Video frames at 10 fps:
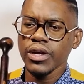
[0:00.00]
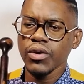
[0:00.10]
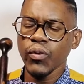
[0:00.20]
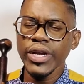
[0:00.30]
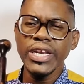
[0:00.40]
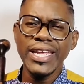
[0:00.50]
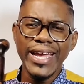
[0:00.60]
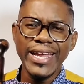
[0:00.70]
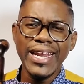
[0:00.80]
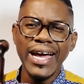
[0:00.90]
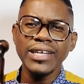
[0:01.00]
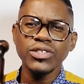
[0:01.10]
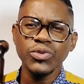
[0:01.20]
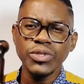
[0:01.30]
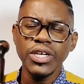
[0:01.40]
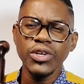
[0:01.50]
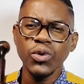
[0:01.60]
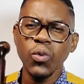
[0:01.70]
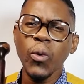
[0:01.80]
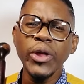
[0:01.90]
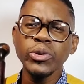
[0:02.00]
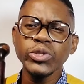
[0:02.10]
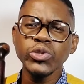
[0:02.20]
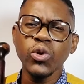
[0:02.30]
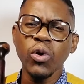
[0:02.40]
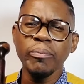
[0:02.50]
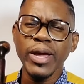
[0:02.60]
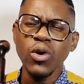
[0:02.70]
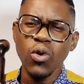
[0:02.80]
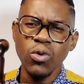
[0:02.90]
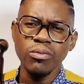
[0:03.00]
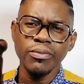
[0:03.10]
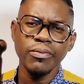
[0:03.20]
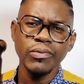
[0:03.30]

When Leanne asked Rutendo, why don't you go back home?